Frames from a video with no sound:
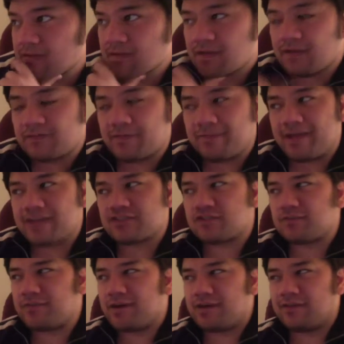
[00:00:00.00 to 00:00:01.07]
If the
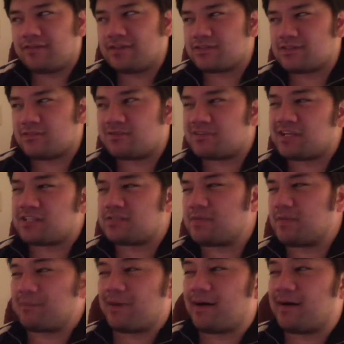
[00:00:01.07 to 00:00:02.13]
mastermind of this turns out to
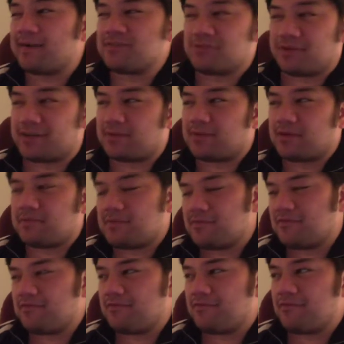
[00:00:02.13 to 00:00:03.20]
be Podrick, I'm going to be
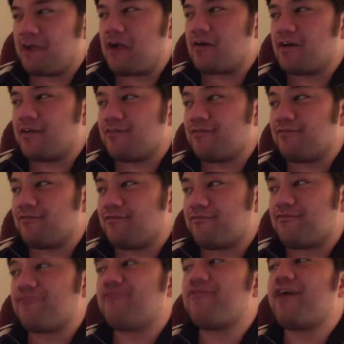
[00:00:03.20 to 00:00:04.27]
very,
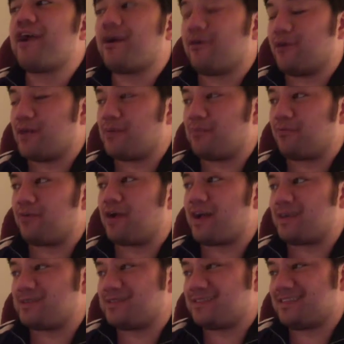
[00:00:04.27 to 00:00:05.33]
very
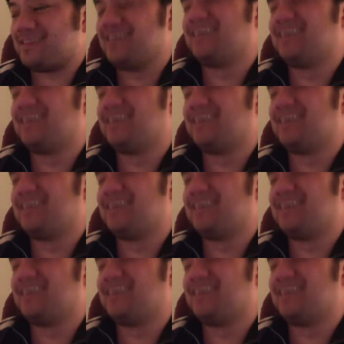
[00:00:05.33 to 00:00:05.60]
impressed.